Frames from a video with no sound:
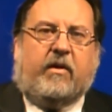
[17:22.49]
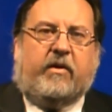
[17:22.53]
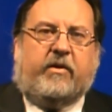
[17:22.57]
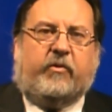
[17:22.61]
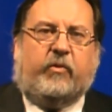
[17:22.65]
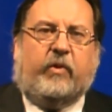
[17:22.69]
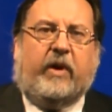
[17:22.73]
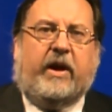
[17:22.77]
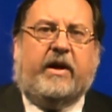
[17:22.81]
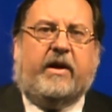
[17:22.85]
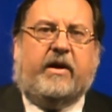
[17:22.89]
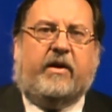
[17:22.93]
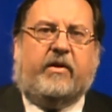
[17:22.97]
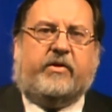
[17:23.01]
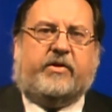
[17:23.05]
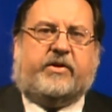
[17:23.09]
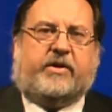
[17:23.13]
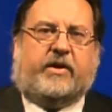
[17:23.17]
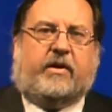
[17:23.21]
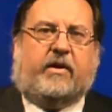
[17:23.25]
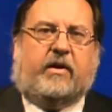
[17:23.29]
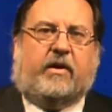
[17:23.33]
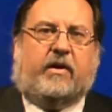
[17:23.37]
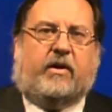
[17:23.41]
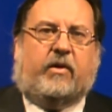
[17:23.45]
3 years
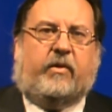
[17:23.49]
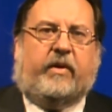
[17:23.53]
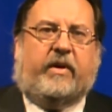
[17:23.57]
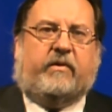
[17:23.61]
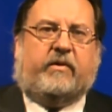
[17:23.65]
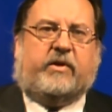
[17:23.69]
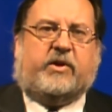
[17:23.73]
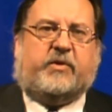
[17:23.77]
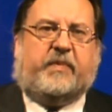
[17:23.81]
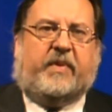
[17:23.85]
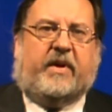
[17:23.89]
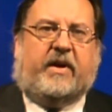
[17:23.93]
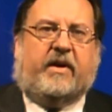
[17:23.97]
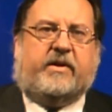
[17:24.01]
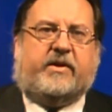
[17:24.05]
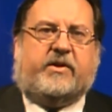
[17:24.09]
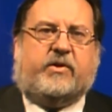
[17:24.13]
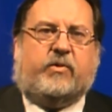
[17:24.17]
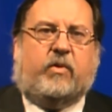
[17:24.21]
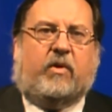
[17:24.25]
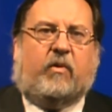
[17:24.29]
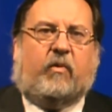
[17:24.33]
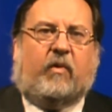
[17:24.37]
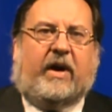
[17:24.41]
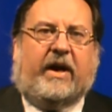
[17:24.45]
ago, in
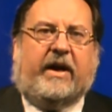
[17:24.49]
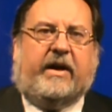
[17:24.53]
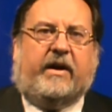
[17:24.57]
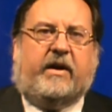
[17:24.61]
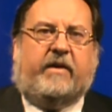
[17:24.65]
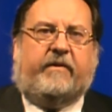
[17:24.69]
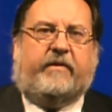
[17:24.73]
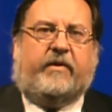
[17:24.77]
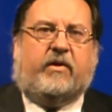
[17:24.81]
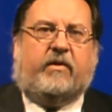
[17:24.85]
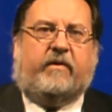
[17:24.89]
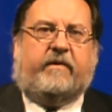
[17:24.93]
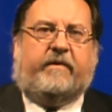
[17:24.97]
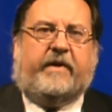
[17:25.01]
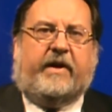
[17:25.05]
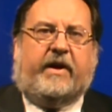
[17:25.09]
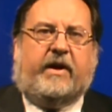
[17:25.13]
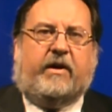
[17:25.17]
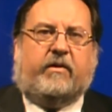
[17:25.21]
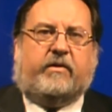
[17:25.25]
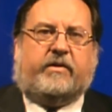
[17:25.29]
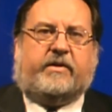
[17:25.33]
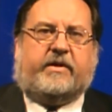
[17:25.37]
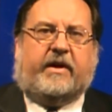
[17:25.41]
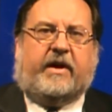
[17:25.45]
response to a widely viewed
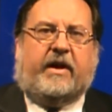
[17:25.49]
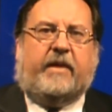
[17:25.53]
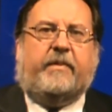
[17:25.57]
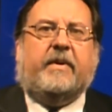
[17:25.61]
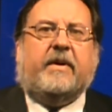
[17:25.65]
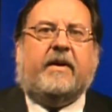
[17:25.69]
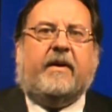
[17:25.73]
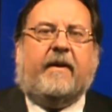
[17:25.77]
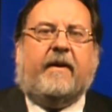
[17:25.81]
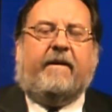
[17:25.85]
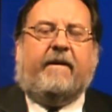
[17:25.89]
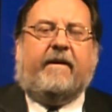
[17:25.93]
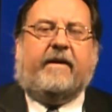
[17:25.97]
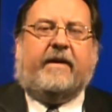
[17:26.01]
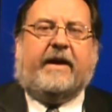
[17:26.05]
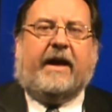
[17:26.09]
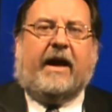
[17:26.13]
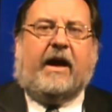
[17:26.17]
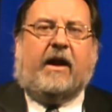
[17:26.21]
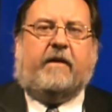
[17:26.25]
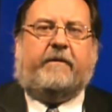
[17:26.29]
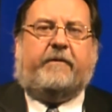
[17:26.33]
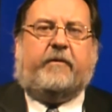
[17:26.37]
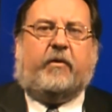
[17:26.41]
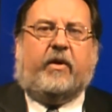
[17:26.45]
videotape,
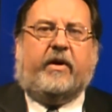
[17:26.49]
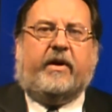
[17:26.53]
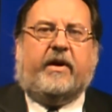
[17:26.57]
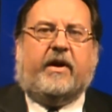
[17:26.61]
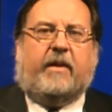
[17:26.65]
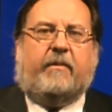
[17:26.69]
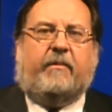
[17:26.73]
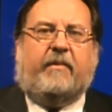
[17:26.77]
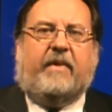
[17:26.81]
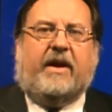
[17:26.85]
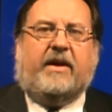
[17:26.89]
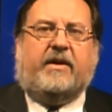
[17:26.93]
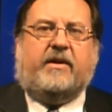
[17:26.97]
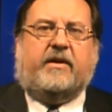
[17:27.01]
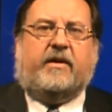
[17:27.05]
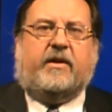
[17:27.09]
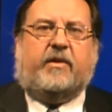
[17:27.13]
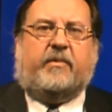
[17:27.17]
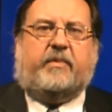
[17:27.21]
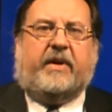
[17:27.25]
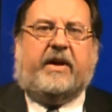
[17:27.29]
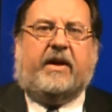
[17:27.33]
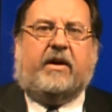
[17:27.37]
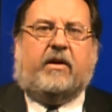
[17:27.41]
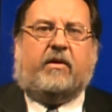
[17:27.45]
California amended
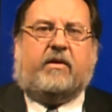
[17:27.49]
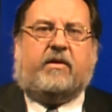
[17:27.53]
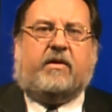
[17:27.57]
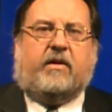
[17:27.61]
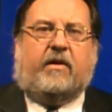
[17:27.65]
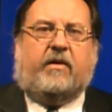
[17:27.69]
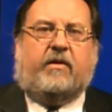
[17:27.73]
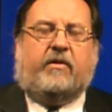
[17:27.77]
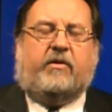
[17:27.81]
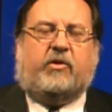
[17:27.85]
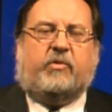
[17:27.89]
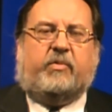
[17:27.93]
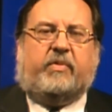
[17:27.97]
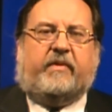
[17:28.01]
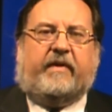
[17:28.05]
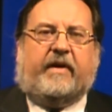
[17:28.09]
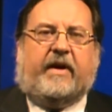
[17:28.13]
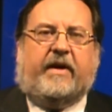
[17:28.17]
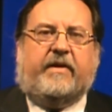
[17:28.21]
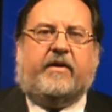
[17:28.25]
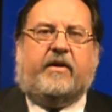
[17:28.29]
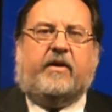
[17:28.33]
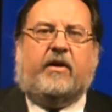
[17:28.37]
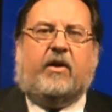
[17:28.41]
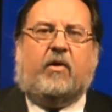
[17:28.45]
the penal code to
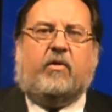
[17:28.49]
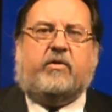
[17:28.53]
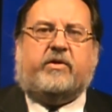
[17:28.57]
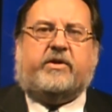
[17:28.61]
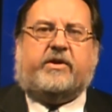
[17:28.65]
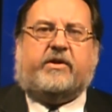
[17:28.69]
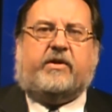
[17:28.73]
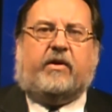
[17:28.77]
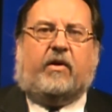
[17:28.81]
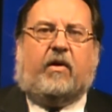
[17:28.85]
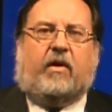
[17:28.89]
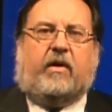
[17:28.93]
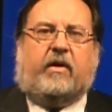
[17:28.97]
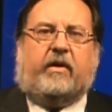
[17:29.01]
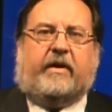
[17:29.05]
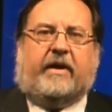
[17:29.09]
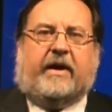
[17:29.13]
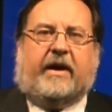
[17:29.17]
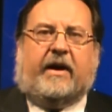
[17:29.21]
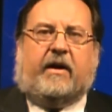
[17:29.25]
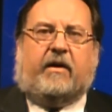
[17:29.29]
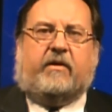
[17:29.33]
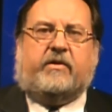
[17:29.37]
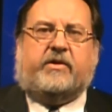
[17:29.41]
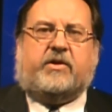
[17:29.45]
provide that no
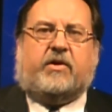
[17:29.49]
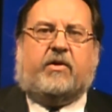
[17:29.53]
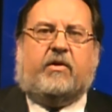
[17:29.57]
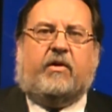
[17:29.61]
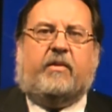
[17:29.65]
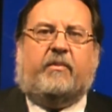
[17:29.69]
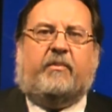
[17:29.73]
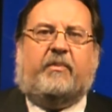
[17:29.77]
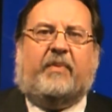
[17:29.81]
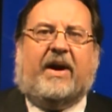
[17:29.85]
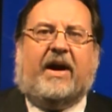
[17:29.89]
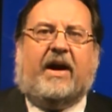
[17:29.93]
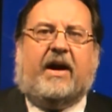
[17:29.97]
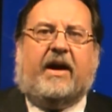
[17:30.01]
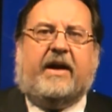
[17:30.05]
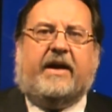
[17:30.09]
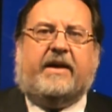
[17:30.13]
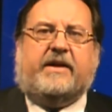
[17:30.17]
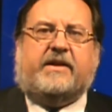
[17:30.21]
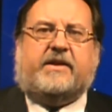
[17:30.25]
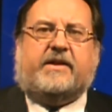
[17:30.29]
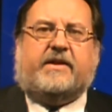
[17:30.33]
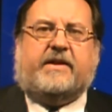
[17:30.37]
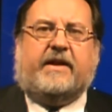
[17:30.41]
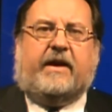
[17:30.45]
slaughterhouse could
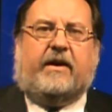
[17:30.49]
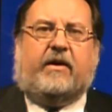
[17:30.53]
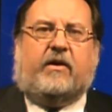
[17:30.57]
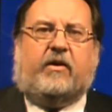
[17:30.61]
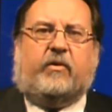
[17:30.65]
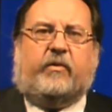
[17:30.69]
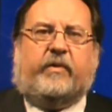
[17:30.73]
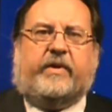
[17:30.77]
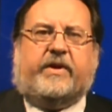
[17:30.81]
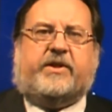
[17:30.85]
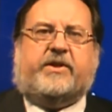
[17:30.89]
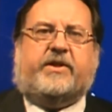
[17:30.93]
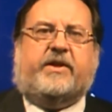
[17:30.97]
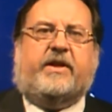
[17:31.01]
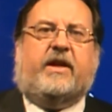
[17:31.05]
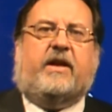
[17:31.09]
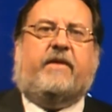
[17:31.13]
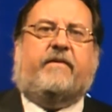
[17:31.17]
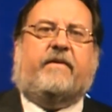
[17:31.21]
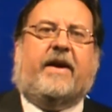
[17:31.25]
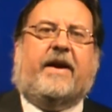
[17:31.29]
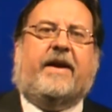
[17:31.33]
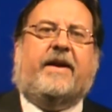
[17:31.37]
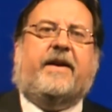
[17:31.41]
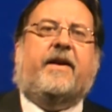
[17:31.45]
buy, sell, or
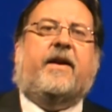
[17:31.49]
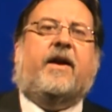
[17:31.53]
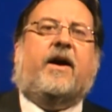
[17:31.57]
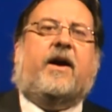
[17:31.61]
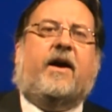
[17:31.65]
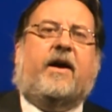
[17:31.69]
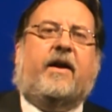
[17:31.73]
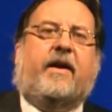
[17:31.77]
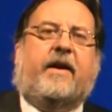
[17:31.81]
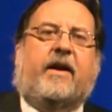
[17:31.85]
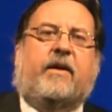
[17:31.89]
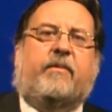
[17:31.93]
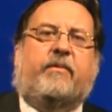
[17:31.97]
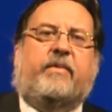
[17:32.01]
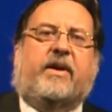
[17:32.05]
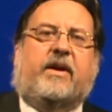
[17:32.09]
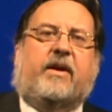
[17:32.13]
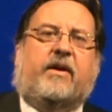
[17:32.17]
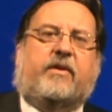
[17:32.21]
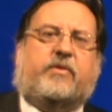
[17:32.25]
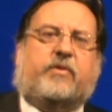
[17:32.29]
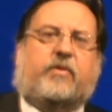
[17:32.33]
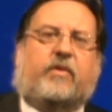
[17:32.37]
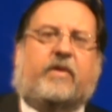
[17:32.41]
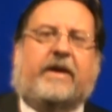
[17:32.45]
receive a
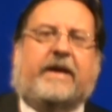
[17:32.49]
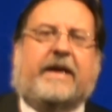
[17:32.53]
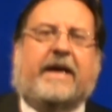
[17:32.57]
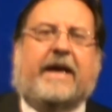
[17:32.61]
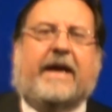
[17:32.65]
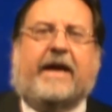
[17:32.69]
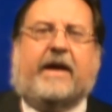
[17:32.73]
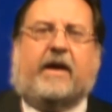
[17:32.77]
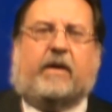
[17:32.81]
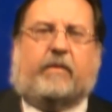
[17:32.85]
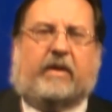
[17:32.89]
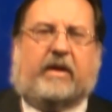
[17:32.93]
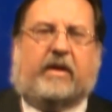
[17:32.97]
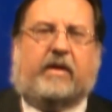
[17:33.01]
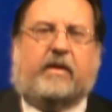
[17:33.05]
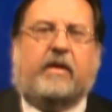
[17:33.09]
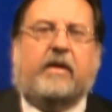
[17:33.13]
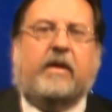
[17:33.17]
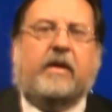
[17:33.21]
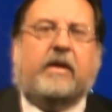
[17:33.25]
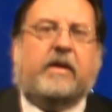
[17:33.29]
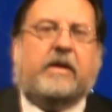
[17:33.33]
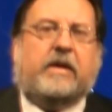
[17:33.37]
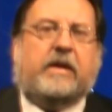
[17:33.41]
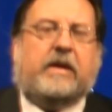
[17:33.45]
non-ambulatory animal,
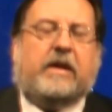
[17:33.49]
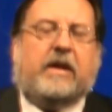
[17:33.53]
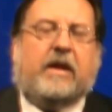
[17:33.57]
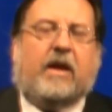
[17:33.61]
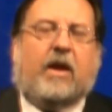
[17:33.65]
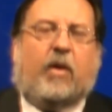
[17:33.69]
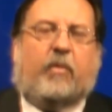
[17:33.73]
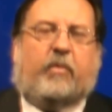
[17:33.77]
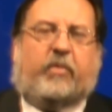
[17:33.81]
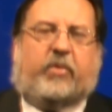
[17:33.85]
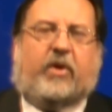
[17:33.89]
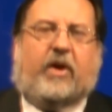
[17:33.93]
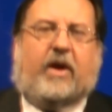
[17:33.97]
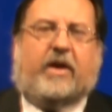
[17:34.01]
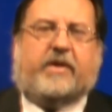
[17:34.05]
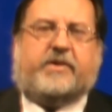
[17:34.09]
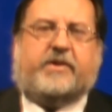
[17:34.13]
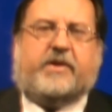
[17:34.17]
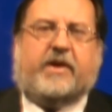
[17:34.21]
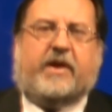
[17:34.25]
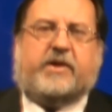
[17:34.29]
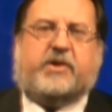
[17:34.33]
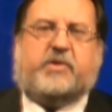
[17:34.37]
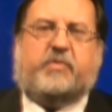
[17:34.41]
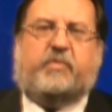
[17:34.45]

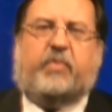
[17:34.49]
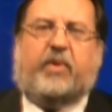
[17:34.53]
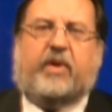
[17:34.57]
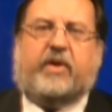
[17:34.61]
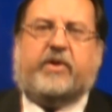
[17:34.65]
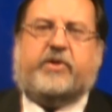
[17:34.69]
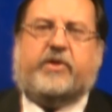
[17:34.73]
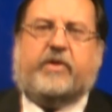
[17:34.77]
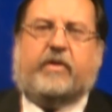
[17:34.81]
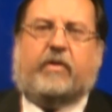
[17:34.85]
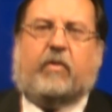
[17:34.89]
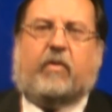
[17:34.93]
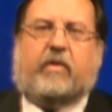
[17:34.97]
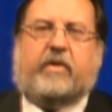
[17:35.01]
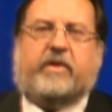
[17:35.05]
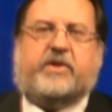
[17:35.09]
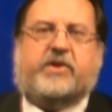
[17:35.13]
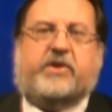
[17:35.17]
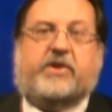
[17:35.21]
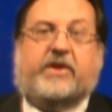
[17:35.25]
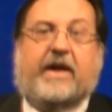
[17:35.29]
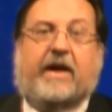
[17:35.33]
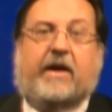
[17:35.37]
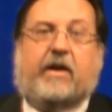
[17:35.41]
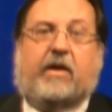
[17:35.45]
process, butcher, or
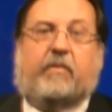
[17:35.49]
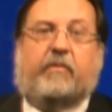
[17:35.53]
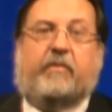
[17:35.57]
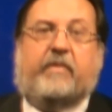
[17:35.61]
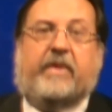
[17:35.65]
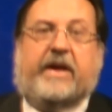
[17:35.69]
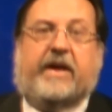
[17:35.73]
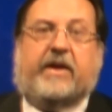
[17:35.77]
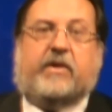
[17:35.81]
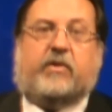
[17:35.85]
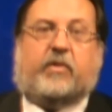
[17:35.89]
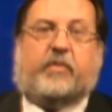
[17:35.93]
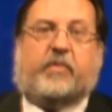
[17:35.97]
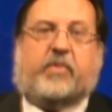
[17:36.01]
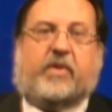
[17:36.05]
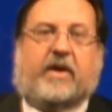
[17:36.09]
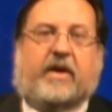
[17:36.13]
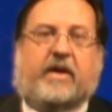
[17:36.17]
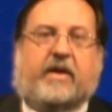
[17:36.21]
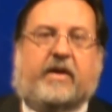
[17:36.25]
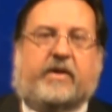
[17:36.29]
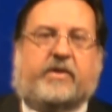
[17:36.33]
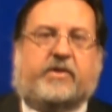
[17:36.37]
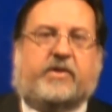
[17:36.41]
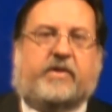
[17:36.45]
sell meat or
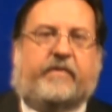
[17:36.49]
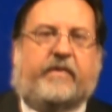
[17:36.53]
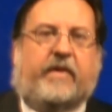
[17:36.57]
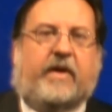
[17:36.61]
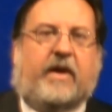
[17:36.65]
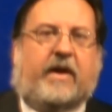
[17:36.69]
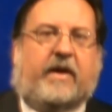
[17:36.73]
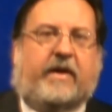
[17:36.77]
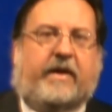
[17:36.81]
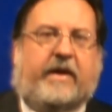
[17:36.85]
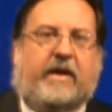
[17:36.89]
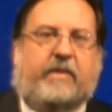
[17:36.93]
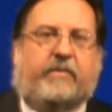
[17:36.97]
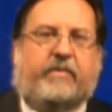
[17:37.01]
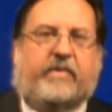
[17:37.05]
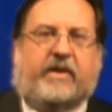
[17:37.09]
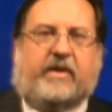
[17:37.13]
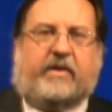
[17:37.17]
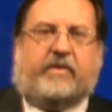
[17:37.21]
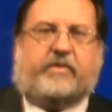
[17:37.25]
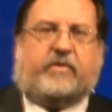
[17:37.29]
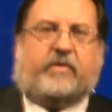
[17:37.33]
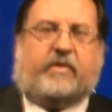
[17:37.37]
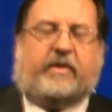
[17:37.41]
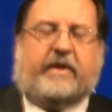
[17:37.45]
products of
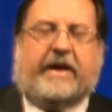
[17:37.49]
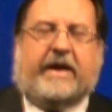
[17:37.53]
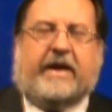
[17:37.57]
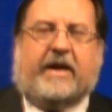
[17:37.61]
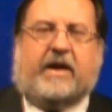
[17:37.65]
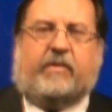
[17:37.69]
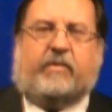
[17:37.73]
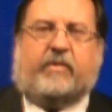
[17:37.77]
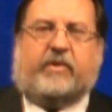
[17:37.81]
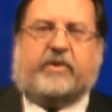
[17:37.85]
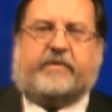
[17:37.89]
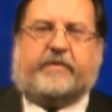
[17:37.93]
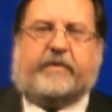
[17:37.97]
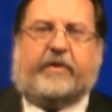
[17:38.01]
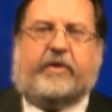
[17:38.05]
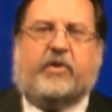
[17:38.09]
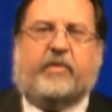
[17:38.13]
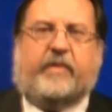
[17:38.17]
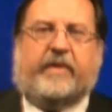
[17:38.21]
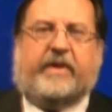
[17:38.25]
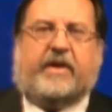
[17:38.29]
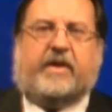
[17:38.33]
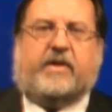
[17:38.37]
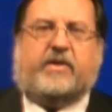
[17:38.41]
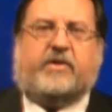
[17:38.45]
non-ambulatory animals for
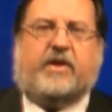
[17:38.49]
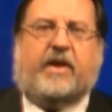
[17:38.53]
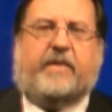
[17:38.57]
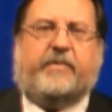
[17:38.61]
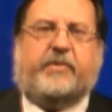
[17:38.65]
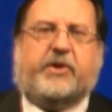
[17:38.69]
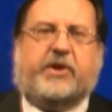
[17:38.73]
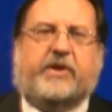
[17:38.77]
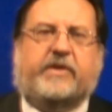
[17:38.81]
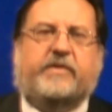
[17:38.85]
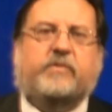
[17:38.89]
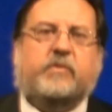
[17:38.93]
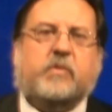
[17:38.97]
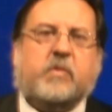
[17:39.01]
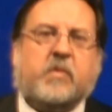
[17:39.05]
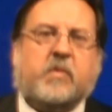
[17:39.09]
human consumption,